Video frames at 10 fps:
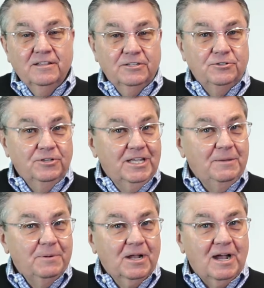that you
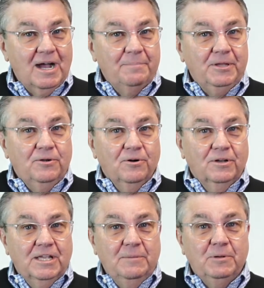keep a copy
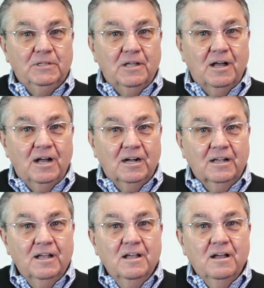or keep a
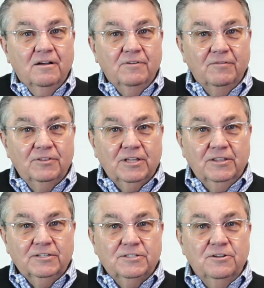log of
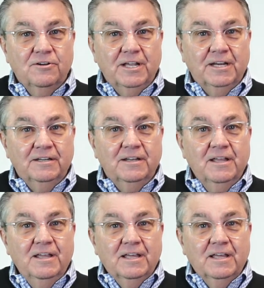everything that's donated,